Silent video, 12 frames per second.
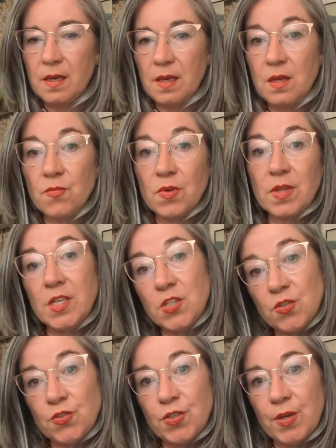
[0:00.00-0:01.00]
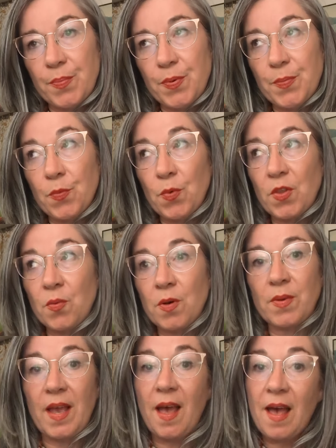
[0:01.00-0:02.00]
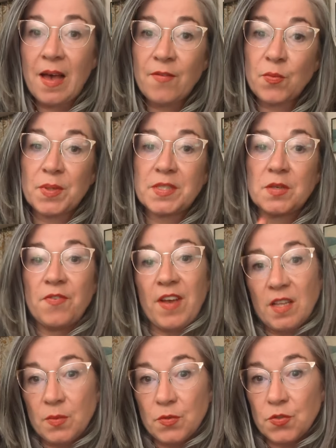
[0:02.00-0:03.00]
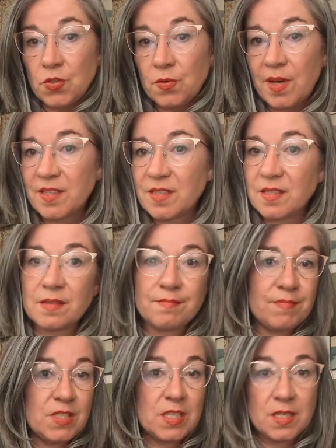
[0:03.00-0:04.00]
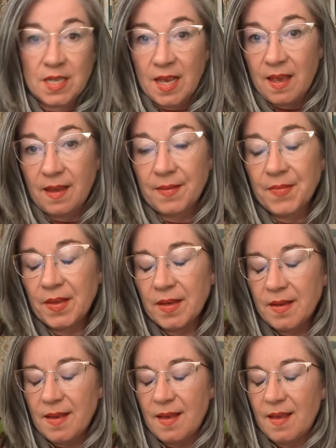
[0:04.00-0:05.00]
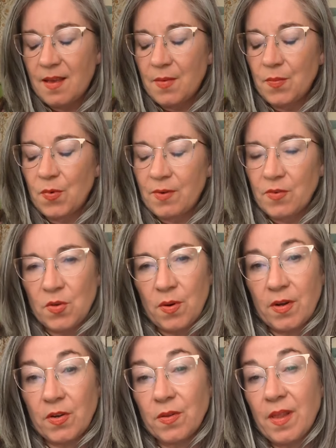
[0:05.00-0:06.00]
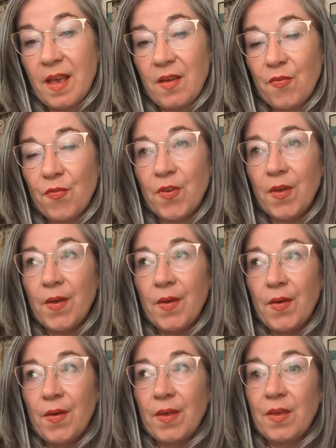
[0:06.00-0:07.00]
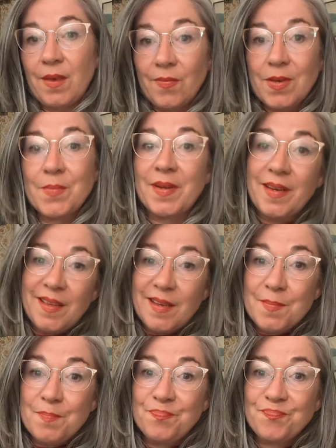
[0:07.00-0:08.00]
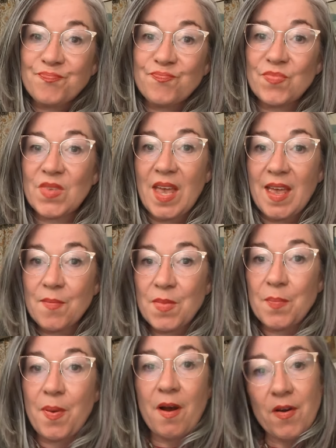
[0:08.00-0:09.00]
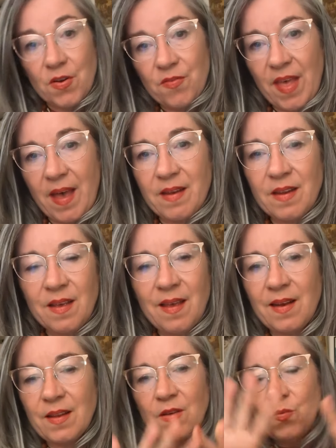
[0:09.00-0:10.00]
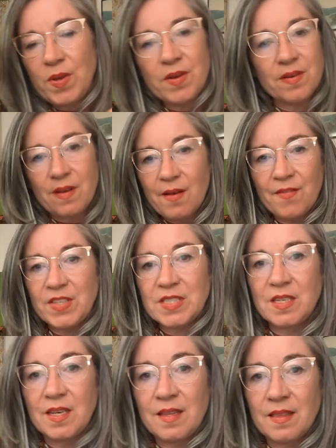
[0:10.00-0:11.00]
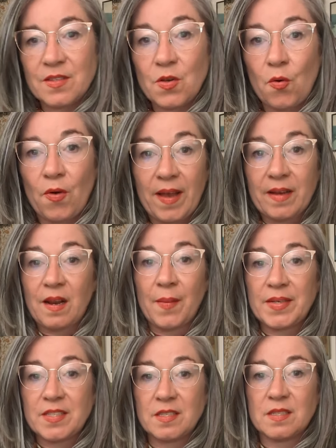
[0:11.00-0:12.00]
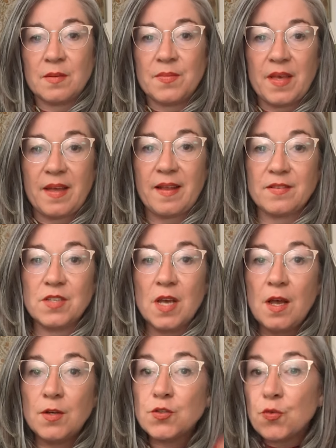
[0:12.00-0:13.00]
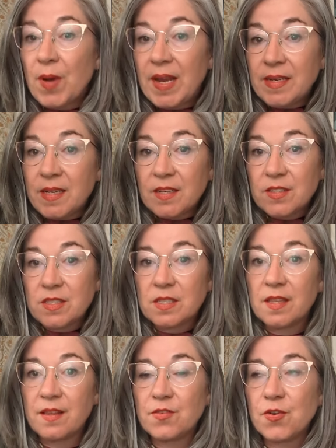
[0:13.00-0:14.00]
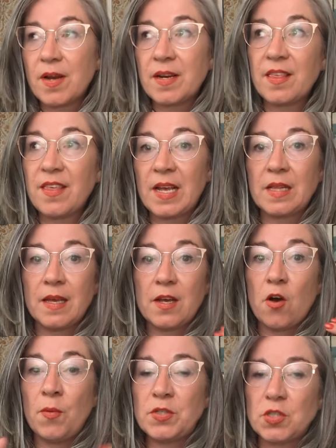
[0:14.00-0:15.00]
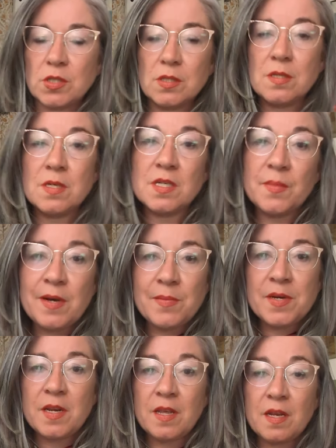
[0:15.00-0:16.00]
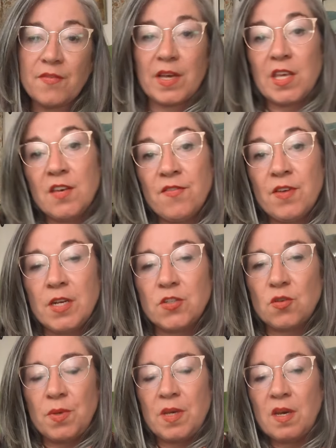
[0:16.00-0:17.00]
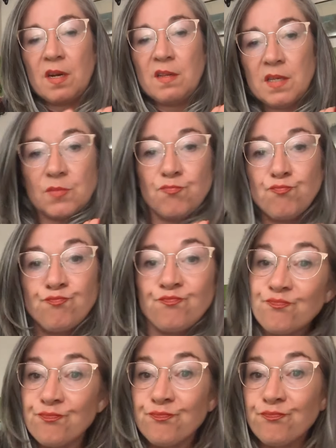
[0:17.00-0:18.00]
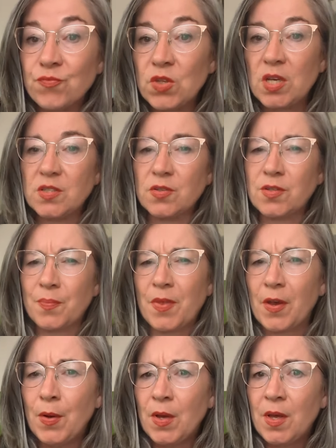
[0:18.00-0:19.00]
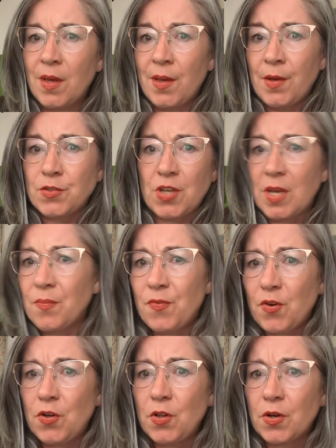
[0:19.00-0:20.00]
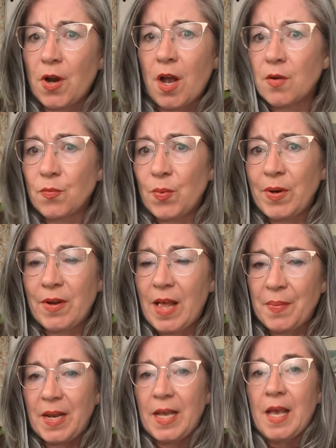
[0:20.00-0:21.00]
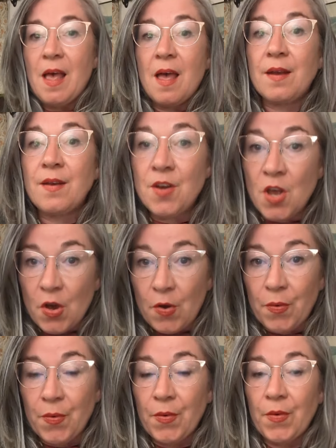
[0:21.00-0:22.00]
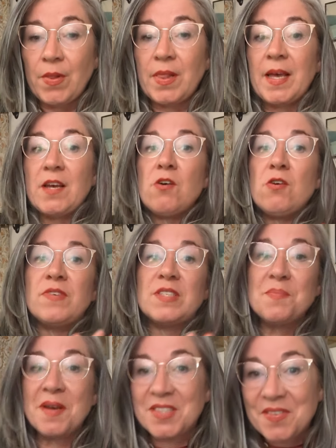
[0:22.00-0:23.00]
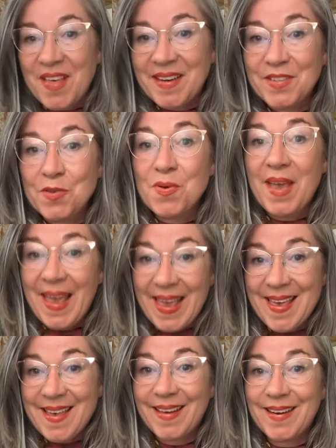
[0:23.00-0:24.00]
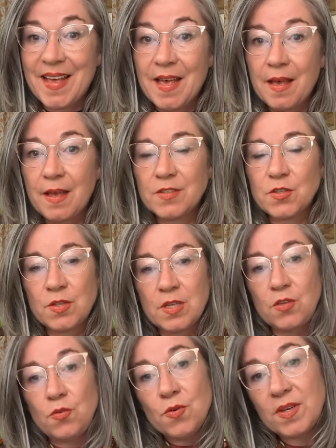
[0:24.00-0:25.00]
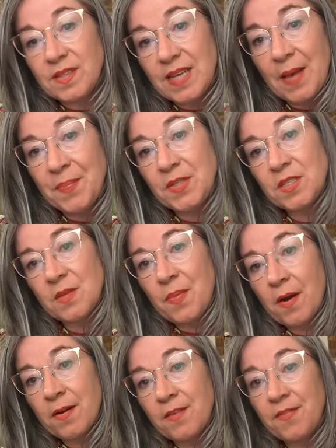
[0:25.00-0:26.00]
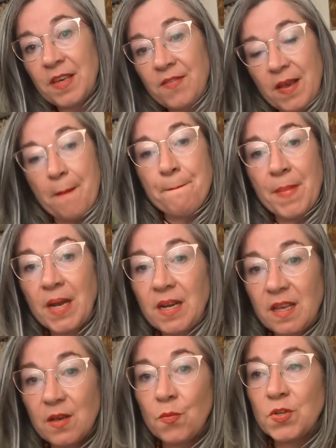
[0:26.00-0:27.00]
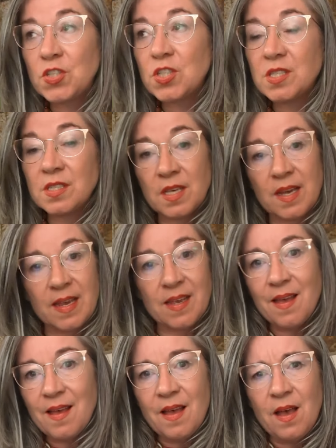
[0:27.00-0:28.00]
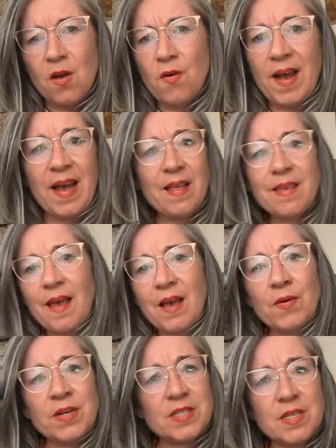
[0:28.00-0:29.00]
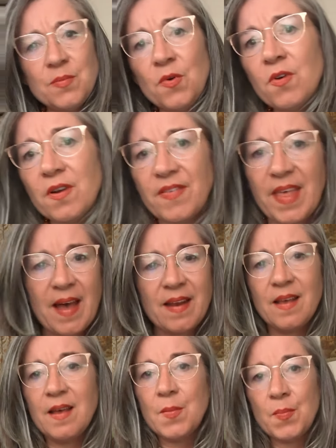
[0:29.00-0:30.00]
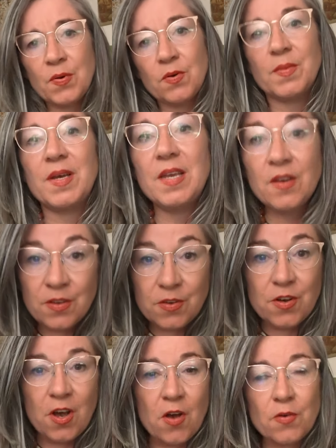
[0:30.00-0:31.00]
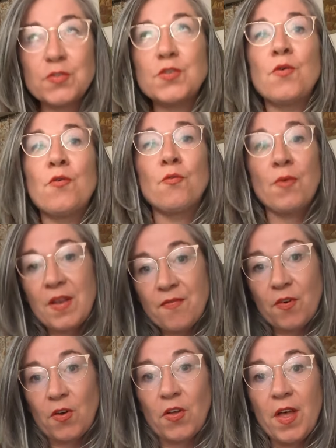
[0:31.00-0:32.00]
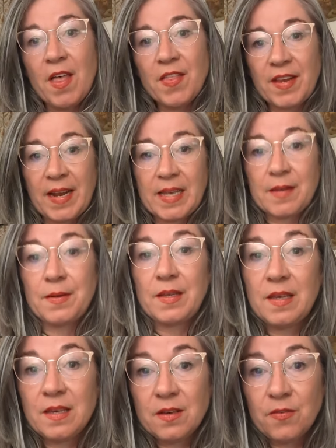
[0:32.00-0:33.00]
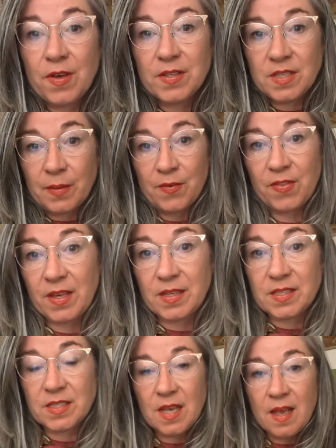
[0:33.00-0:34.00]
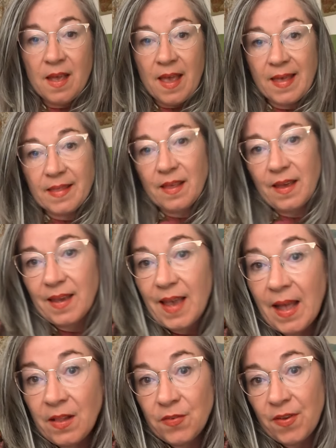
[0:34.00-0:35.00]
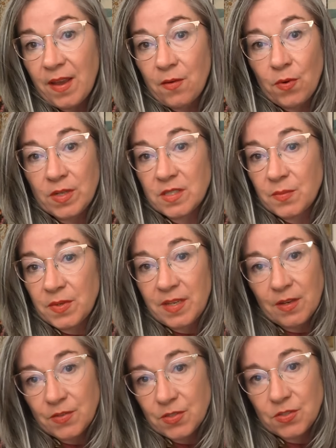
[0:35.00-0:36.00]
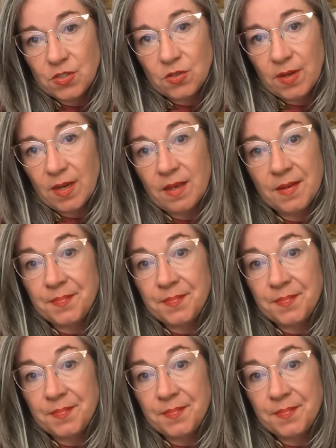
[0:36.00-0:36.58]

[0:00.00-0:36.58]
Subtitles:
in relationship with what we have, with what's available to us today, wherever you are in your life, giving money can be part of that. And like, we're obviously in this whole economic system that has trained us to try to think like, oh, we shouldn't talk about money. And if I give it, it should be kind of like, because there's something shameful or weird happening. No, let go of as much of that as you can so that you can tap into the part of giving money, which is like, oh, hell yeah, I want to see more of that. Boom, here you go. So grateful that I can give some of this and like elevate what somebody else is doing.